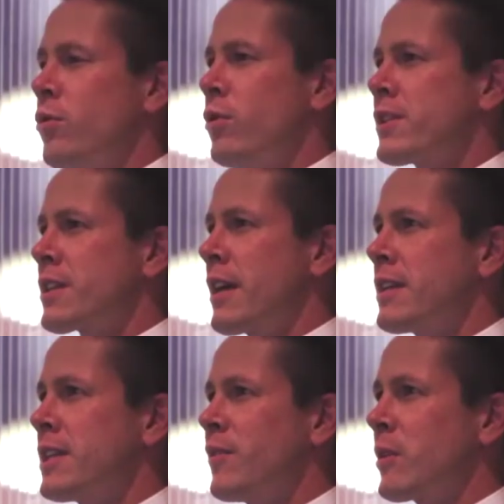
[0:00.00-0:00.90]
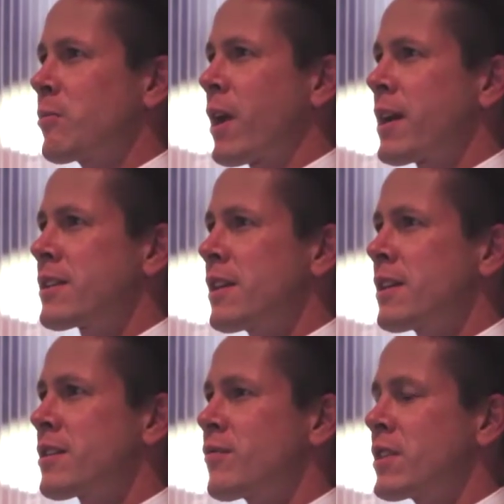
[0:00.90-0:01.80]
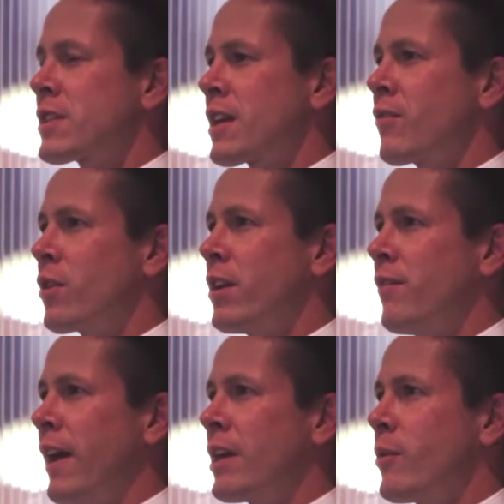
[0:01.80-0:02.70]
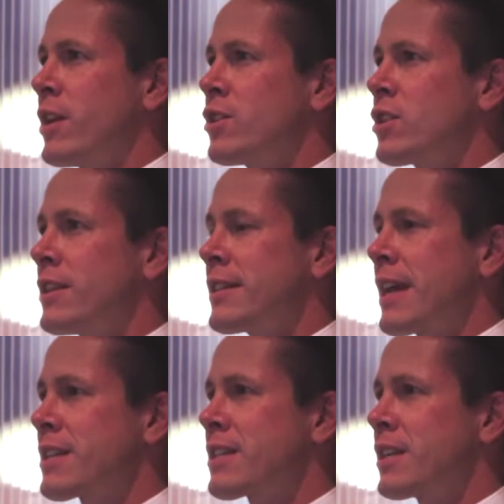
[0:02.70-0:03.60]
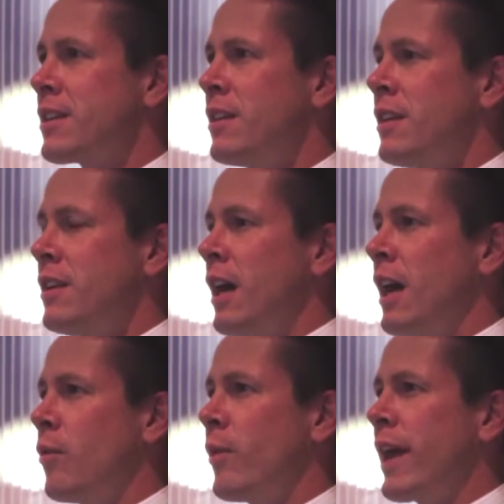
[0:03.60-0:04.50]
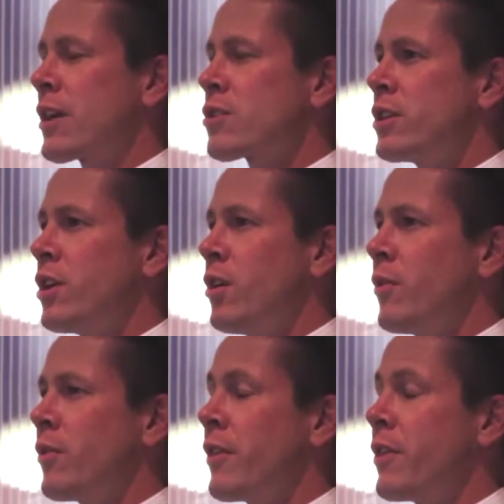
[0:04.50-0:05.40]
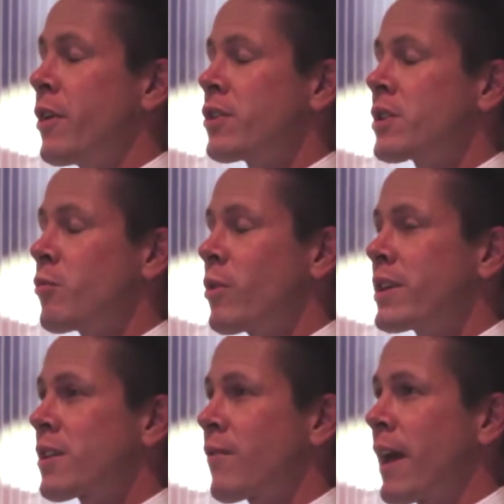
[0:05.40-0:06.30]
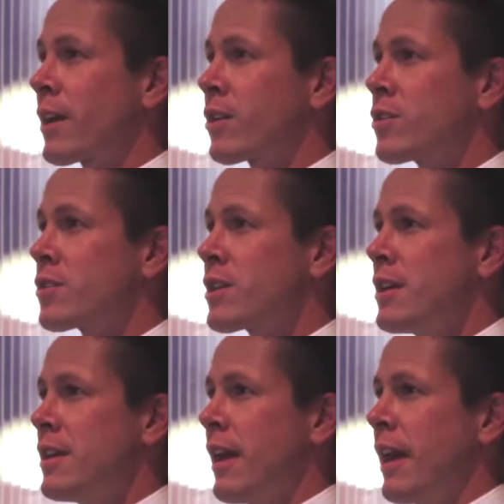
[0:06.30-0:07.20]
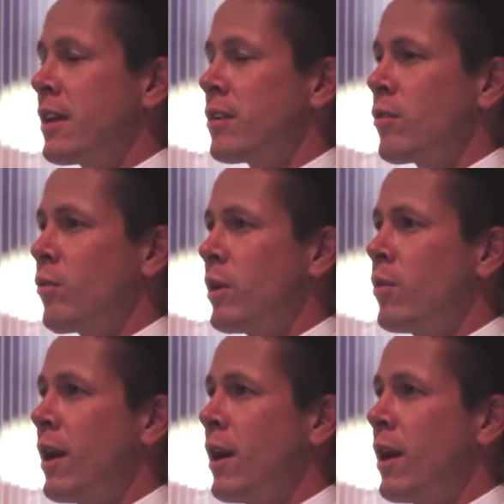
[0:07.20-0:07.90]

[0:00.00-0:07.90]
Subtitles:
Through the scientific process of discovering, evaluation, and testing, we actually know that there are some risk factors, and we